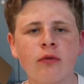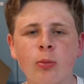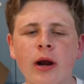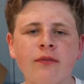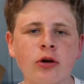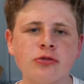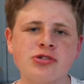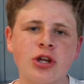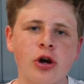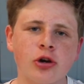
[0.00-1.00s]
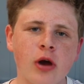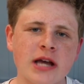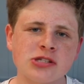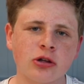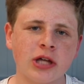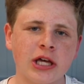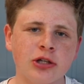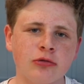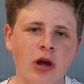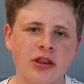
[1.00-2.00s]
From what I've heard, you sit on your ass all day
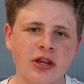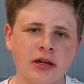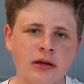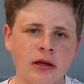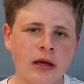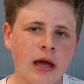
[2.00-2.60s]
and do nothing.